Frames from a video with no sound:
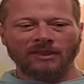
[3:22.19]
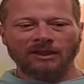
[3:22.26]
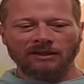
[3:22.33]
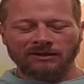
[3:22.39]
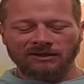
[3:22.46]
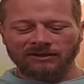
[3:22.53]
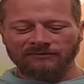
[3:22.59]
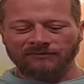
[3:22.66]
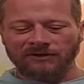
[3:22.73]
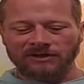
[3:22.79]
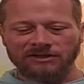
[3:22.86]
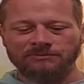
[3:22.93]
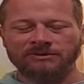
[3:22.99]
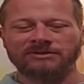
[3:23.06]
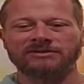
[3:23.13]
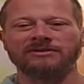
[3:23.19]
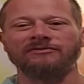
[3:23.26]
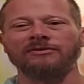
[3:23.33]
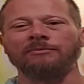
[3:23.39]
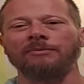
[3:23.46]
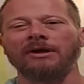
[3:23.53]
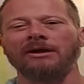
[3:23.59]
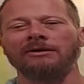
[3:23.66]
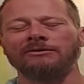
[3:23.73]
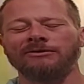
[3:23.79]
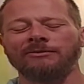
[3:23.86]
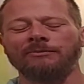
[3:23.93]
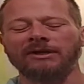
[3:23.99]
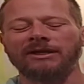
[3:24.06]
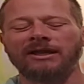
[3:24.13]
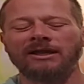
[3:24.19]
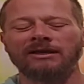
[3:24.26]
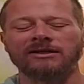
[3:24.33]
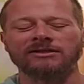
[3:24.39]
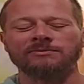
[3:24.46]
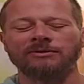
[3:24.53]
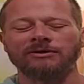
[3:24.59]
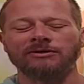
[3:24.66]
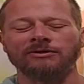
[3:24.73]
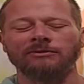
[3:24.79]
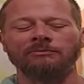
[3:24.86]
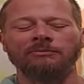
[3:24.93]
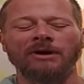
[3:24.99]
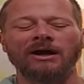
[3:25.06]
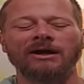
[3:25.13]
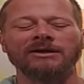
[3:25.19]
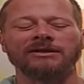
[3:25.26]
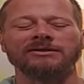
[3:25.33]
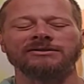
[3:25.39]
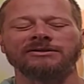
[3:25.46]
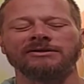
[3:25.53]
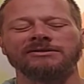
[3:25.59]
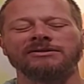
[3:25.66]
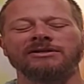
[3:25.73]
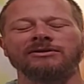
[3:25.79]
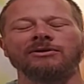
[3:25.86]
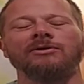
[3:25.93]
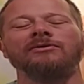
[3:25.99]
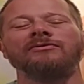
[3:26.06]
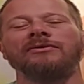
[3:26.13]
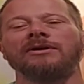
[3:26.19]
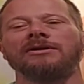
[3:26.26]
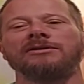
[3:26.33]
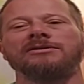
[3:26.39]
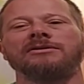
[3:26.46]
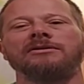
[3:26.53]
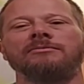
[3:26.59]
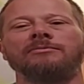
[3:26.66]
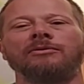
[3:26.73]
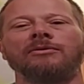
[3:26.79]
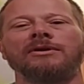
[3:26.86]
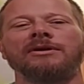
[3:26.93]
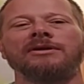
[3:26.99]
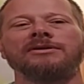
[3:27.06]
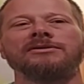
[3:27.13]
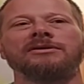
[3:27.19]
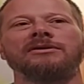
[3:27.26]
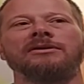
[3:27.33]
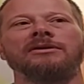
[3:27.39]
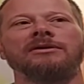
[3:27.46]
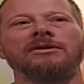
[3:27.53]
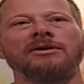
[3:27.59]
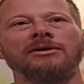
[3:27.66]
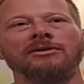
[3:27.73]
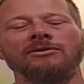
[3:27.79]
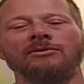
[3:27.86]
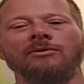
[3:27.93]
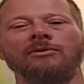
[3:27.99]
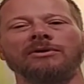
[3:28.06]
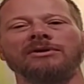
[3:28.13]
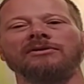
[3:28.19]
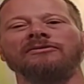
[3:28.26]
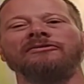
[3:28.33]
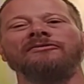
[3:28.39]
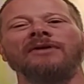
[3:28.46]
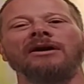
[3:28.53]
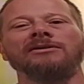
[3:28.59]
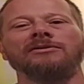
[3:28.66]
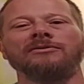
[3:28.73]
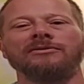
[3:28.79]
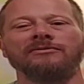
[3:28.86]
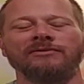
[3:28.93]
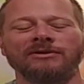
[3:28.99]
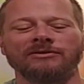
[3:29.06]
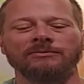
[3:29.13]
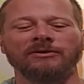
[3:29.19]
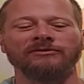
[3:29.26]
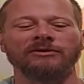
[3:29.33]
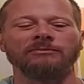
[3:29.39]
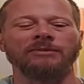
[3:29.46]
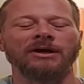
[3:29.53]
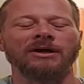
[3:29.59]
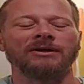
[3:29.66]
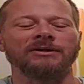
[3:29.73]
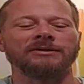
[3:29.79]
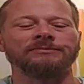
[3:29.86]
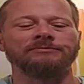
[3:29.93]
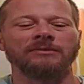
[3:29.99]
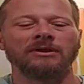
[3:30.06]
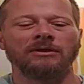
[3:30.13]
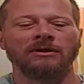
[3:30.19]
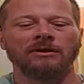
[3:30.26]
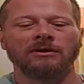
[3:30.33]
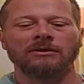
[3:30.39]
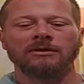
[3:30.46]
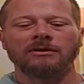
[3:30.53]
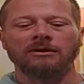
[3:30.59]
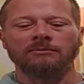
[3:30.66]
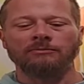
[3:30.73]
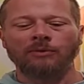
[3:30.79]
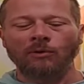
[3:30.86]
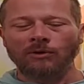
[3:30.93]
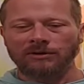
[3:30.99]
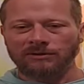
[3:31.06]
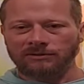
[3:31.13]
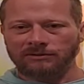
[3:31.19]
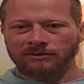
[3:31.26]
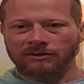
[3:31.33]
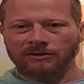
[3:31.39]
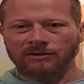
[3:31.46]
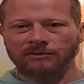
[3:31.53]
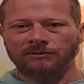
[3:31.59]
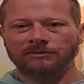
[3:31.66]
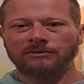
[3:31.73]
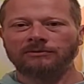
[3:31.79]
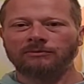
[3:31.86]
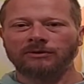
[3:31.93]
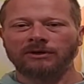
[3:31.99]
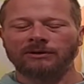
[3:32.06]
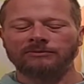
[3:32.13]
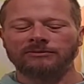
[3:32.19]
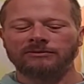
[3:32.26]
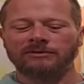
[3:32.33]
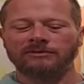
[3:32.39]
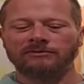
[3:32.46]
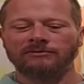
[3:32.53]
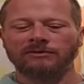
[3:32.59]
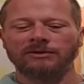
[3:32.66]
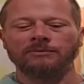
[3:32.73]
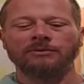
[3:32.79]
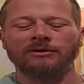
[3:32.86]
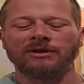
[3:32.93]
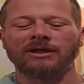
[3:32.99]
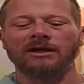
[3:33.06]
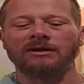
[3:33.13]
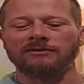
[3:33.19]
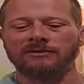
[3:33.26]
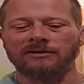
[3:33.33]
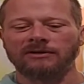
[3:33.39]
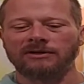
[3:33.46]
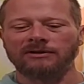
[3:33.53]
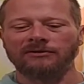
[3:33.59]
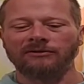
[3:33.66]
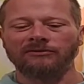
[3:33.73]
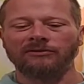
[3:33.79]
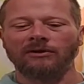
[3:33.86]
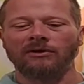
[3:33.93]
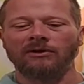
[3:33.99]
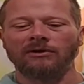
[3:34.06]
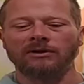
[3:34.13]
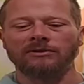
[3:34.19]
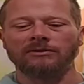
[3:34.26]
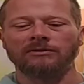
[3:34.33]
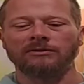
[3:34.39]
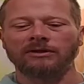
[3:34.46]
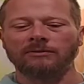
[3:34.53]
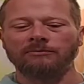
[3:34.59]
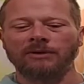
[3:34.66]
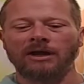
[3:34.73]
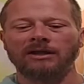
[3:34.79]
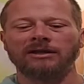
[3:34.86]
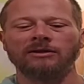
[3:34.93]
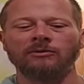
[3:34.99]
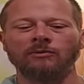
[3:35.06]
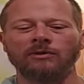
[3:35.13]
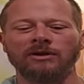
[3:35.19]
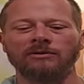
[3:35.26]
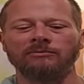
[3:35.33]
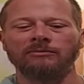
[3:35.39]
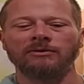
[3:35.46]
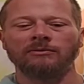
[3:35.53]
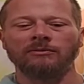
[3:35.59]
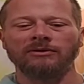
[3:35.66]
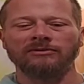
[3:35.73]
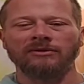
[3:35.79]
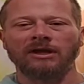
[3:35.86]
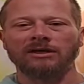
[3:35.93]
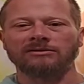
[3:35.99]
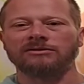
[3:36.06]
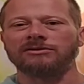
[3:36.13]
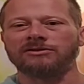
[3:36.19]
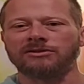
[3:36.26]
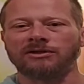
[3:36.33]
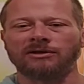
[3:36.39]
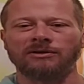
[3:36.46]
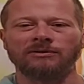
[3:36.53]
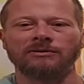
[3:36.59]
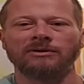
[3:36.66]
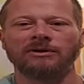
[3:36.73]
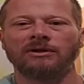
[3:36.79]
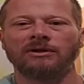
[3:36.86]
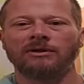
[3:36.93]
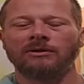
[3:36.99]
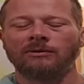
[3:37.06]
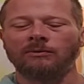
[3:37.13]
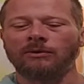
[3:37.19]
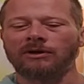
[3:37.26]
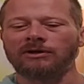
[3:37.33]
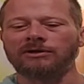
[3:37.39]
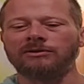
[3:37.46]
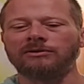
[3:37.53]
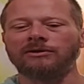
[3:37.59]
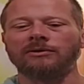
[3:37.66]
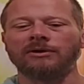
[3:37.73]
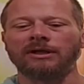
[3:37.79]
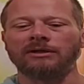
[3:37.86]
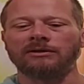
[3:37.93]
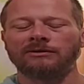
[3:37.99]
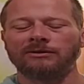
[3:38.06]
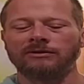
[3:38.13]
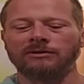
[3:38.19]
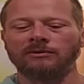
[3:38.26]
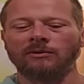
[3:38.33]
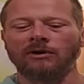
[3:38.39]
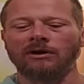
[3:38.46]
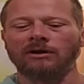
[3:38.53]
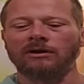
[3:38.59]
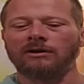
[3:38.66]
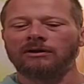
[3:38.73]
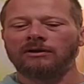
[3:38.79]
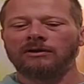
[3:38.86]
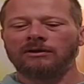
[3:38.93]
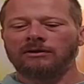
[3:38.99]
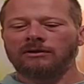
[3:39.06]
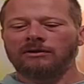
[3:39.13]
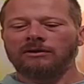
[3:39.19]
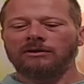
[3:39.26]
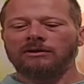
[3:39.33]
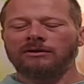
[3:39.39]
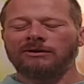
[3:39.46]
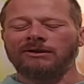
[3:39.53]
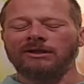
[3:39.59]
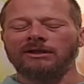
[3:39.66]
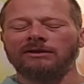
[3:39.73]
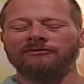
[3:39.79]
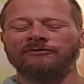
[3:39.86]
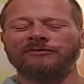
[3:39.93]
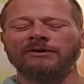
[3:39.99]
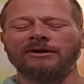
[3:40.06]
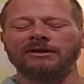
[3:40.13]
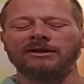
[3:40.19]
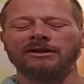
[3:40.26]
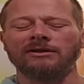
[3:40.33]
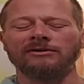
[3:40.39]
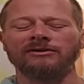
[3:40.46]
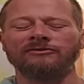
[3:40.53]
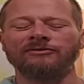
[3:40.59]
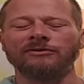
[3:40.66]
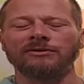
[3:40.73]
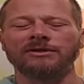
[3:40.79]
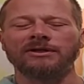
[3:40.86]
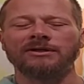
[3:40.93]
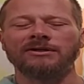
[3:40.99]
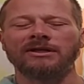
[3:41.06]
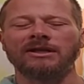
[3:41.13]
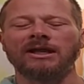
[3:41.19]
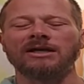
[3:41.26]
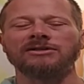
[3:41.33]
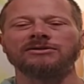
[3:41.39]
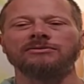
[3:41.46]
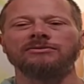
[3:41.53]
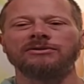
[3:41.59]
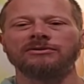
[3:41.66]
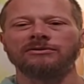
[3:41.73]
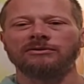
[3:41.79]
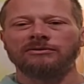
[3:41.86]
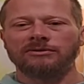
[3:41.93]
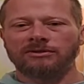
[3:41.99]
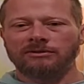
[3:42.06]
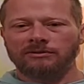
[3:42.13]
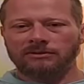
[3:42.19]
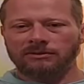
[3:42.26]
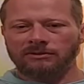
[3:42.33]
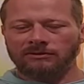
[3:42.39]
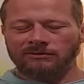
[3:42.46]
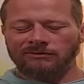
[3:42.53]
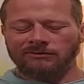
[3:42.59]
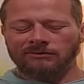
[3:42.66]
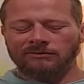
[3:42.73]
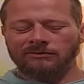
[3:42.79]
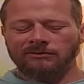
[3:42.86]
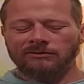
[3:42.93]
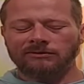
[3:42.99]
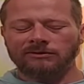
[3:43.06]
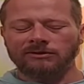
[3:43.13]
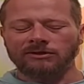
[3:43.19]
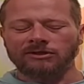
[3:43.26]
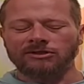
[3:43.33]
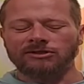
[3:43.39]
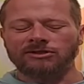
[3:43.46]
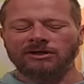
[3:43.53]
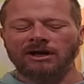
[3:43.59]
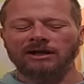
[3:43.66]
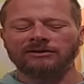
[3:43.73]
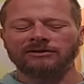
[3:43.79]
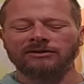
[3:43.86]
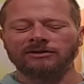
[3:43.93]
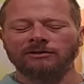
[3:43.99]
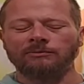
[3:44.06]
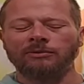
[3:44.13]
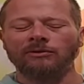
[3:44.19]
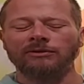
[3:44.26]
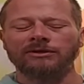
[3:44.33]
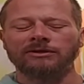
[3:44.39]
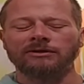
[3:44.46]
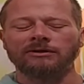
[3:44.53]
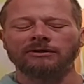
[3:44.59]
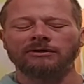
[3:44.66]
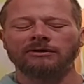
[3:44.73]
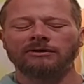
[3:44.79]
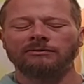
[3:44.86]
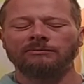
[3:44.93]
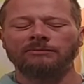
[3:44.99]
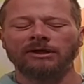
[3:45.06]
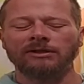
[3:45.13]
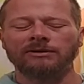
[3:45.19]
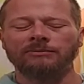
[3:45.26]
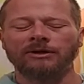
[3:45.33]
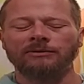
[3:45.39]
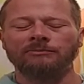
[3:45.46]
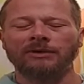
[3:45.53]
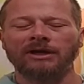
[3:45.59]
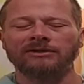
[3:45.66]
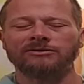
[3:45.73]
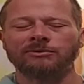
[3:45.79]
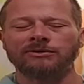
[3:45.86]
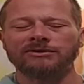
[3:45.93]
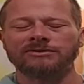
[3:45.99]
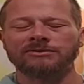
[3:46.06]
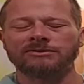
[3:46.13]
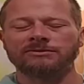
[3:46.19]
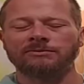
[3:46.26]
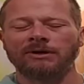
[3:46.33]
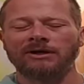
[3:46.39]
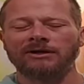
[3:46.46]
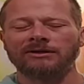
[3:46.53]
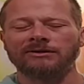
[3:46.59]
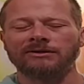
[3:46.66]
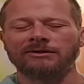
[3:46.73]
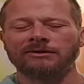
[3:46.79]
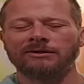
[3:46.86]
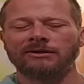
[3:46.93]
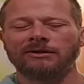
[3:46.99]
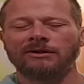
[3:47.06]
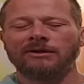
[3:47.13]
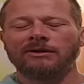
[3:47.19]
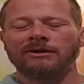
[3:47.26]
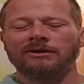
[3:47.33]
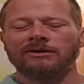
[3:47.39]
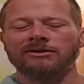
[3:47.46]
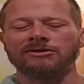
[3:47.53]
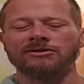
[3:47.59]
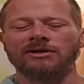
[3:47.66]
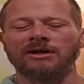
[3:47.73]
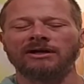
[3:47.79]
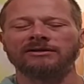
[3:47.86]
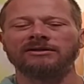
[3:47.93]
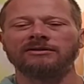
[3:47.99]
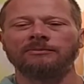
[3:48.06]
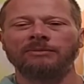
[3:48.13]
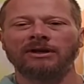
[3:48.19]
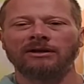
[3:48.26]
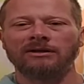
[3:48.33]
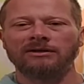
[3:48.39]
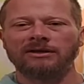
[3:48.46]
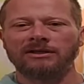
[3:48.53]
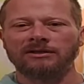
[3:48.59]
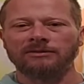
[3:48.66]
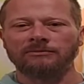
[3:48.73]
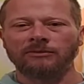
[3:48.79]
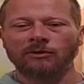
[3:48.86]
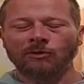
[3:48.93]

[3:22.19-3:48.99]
get very specific about the mechanics, but your body is going to take over at a certain point. You're going to follow the rhythm of your body. Important though, what I'm really putting out there is on combining Wim with Dr. Joe. What are you doing? You are inhaling fully in, and as you do, you're contracting, you're pulling your belly button back towards the spine, contracting the perineum,